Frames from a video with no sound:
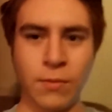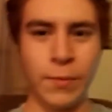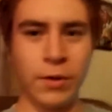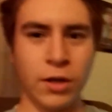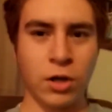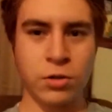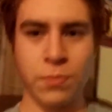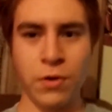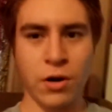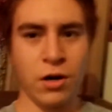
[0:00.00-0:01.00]
With all your
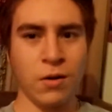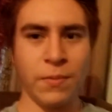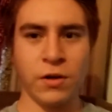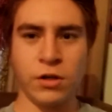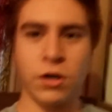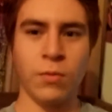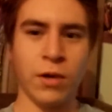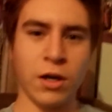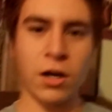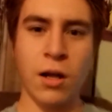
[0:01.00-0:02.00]
support, you know, I'm pretty sure we
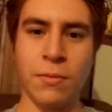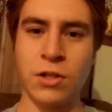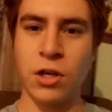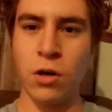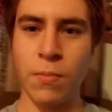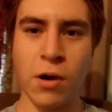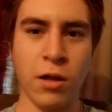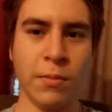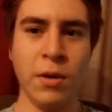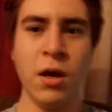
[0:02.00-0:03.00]
could accomplish it, no
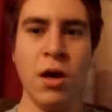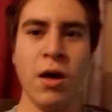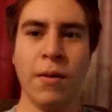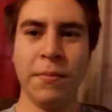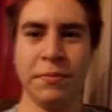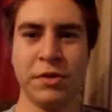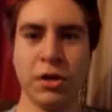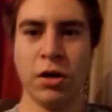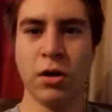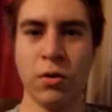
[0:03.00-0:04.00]
problem.
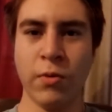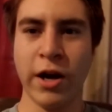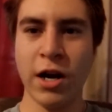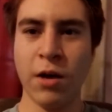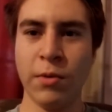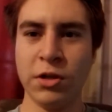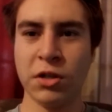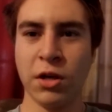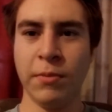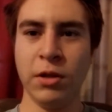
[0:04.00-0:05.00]
So right now we're
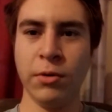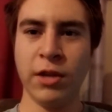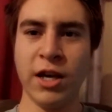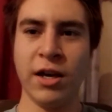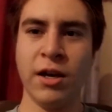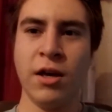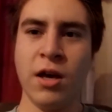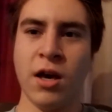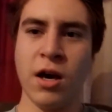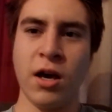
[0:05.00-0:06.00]
just gonna be doing that.
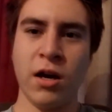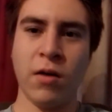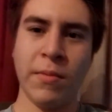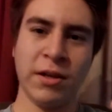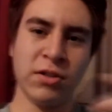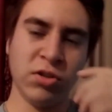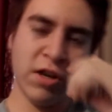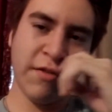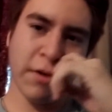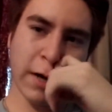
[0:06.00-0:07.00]
And I'll make some
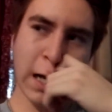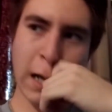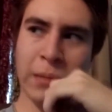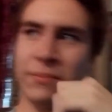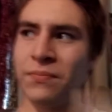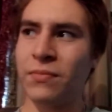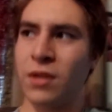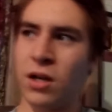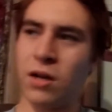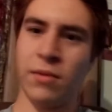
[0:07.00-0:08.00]
G Fuel right now.
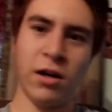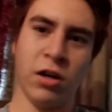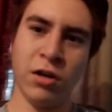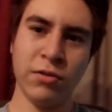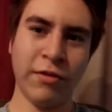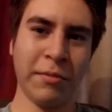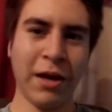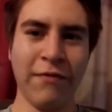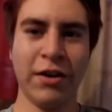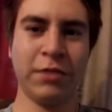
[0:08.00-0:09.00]
I don't know if I'm gonna
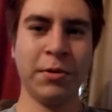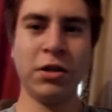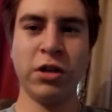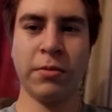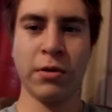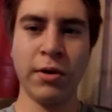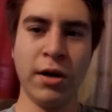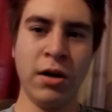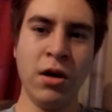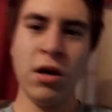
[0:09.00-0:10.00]
get Fazeberry, tropical
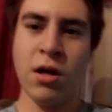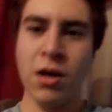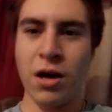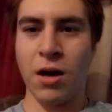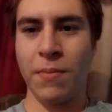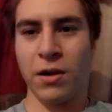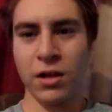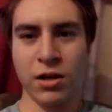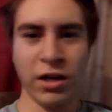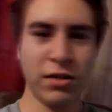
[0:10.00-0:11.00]
rain.
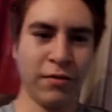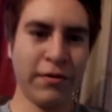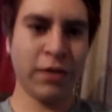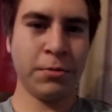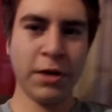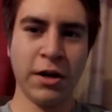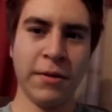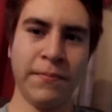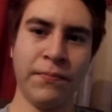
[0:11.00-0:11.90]
Probably gonna get some Fazeberry.